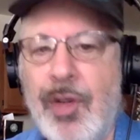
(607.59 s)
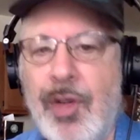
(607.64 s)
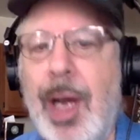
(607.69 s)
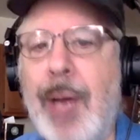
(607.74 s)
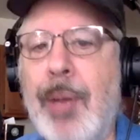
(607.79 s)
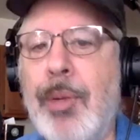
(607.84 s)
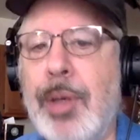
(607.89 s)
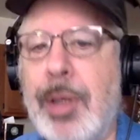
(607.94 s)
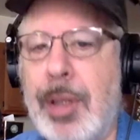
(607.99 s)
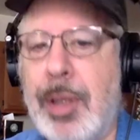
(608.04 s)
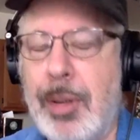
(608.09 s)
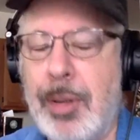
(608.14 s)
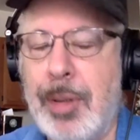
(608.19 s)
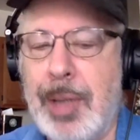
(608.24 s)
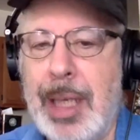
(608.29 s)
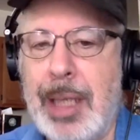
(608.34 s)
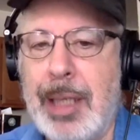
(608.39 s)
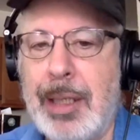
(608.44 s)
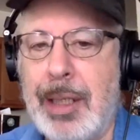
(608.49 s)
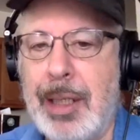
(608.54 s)
if i were to
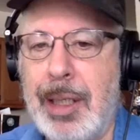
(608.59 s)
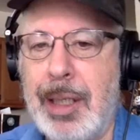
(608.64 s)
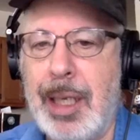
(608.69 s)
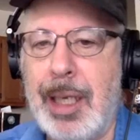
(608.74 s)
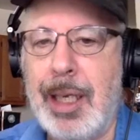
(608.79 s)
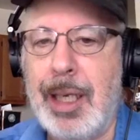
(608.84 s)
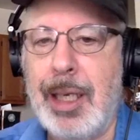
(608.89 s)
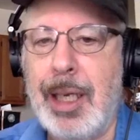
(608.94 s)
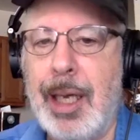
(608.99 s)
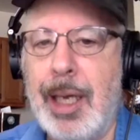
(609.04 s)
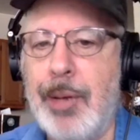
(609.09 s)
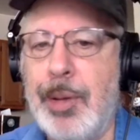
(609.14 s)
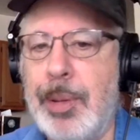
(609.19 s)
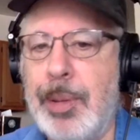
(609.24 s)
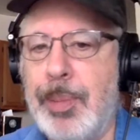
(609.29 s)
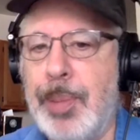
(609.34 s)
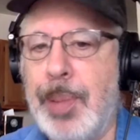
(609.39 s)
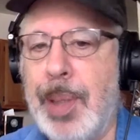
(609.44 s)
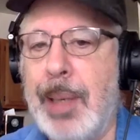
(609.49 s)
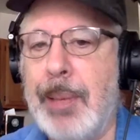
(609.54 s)
do that today i
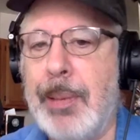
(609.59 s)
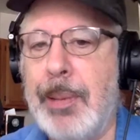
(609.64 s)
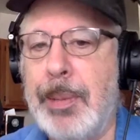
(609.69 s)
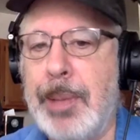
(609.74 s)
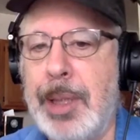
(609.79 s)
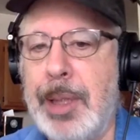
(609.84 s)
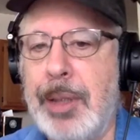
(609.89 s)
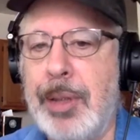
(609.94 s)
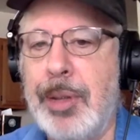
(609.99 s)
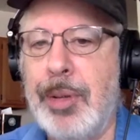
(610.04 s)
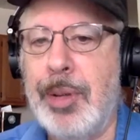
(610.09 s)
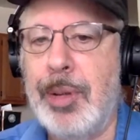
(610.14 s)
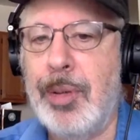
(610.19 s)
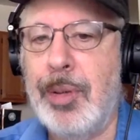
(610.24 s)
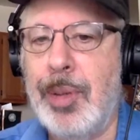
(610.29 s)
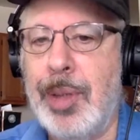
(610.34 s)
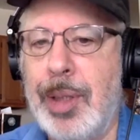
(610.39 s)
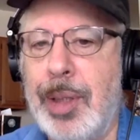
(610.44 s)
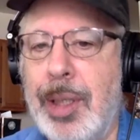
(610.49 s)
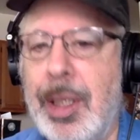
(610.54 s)
would probably do
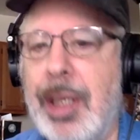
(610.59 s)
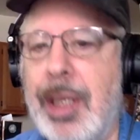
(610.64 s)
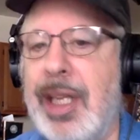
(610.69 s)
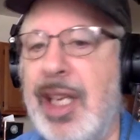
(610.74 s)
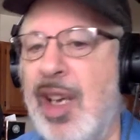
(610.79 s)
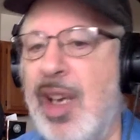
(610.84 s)
it with